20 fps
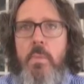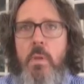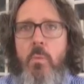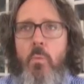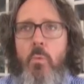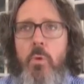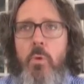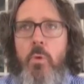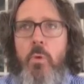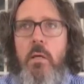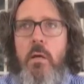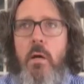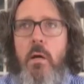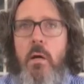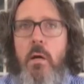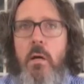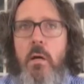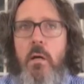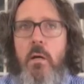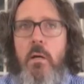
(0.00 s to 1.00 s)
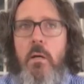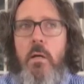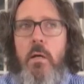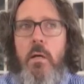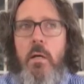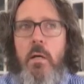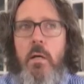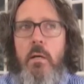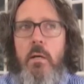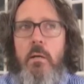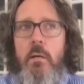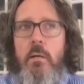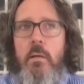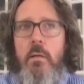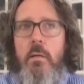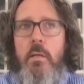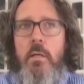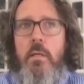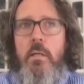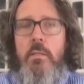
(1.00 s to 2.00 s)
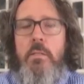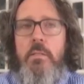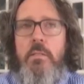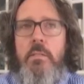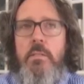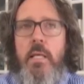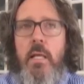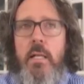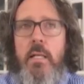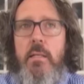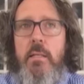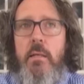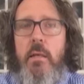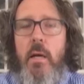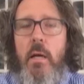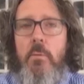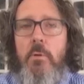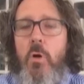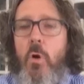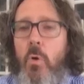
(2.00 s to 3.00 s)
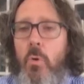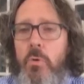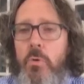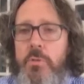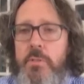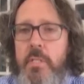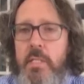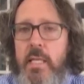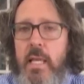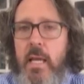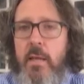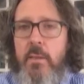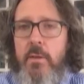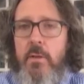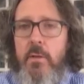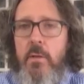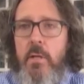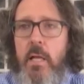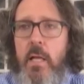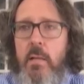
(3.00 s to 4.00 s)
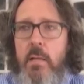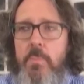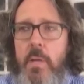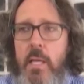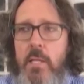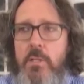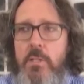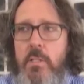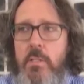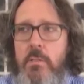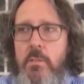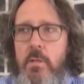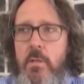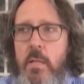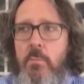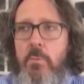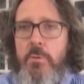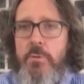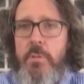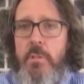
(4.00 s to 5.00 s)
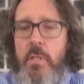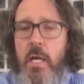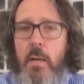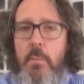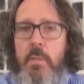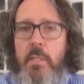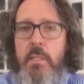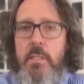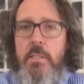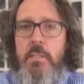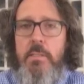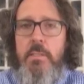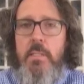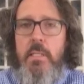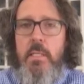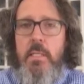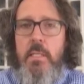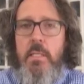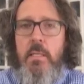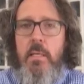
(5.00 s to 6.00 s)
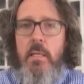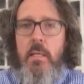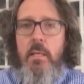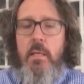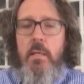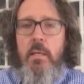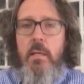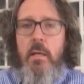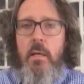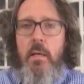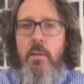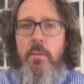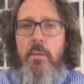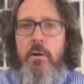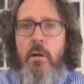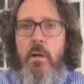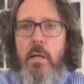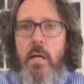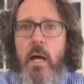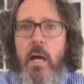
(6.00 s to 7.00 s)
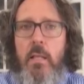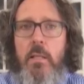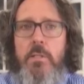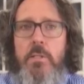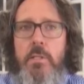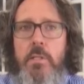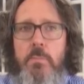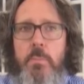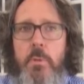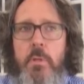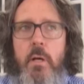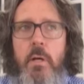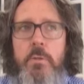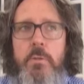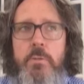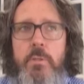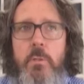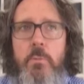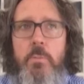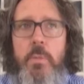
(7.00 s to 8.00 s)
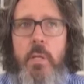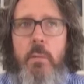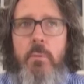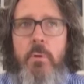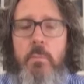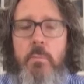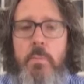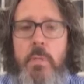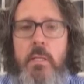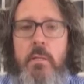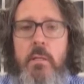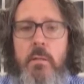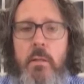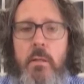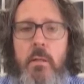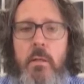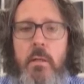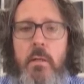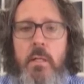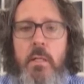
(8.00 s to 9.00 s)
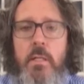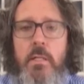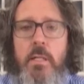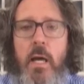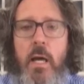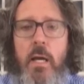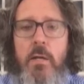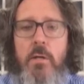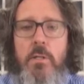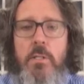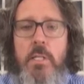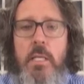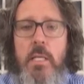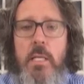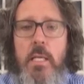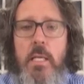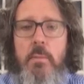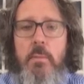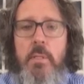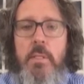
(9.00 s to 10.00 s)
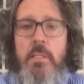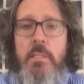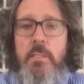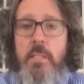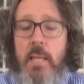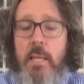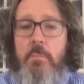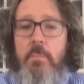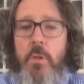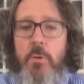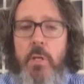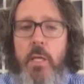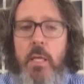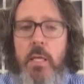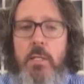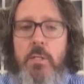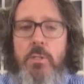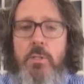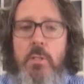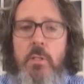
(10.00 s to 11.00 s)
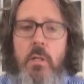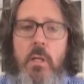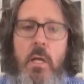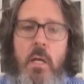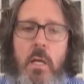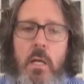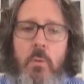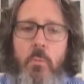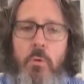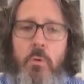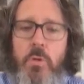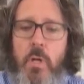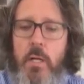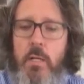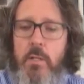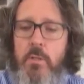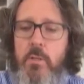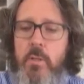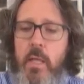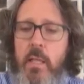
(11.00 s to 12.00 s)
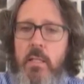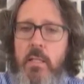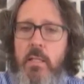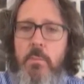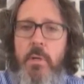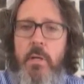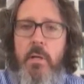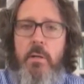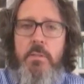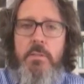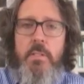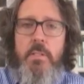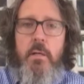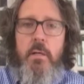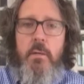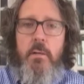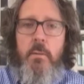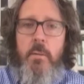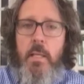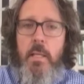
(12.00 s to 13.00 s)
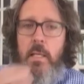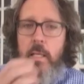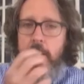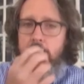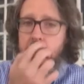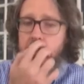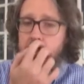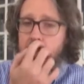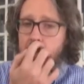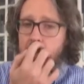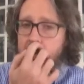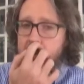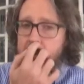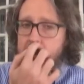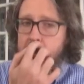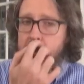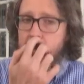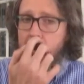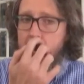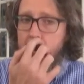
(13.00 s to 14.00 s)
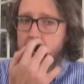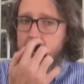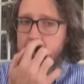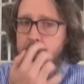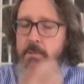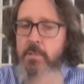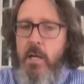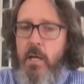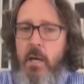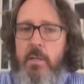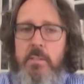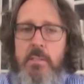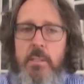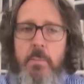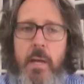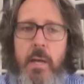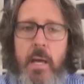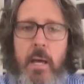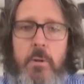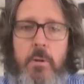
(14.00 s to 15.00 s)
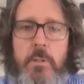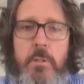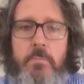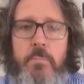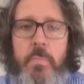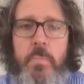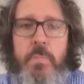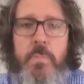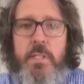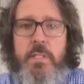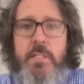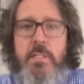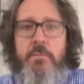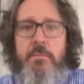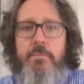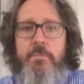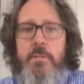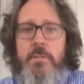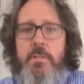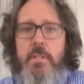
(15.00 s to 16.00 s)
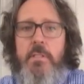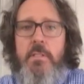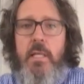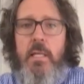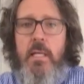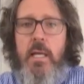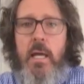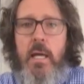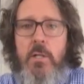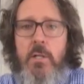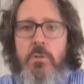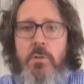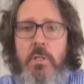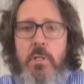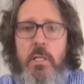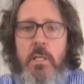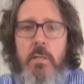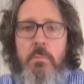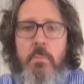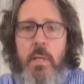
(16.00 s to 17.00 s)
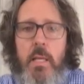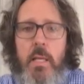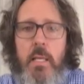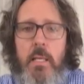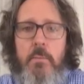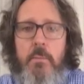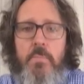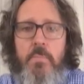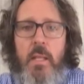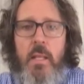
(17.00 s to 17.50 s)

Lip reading: We are setting goals together, and patients are able to come in to see their oncologist, but also be able to meet an entire team in the same location. We're trying to do that at the Barrett Center. This last slide talks about the difference that psychiatry can make.